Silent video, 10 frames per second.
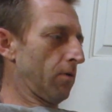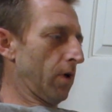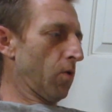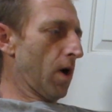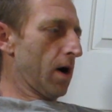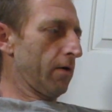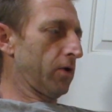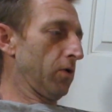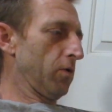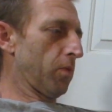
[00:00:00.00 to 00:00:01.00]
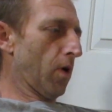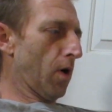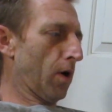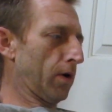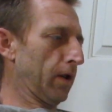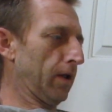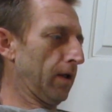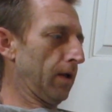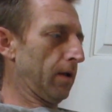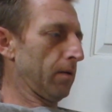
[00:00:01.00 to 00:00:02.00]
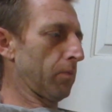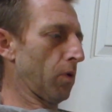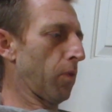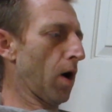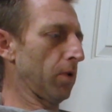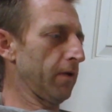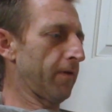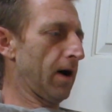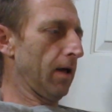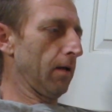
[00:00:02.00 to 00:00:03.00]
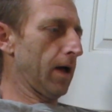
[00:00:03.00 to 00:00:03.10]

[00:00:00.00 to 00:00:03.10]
required to properly file